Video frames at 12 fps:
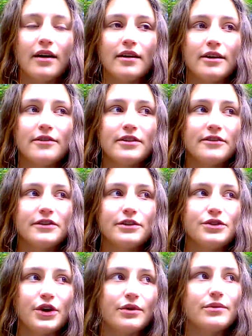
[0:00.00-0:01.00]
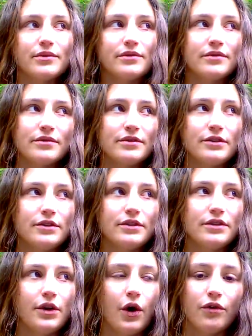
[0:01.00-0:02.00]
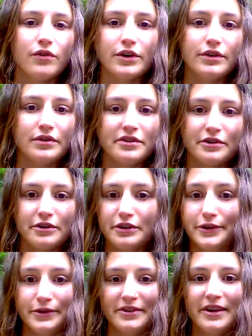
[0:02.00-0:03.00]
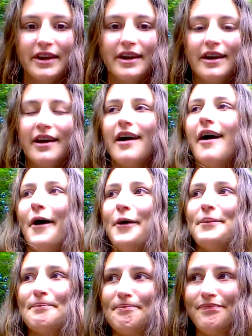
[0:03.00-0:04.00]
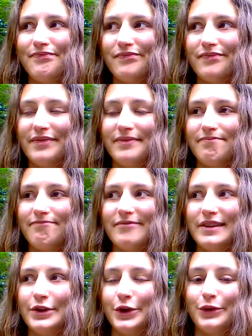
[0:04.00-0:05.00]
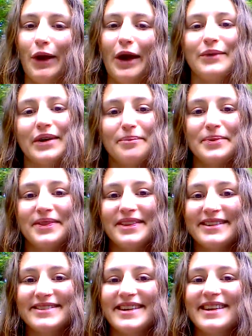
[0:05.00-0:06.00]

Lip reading: even if you don't overuse or use, um, Roundup and things like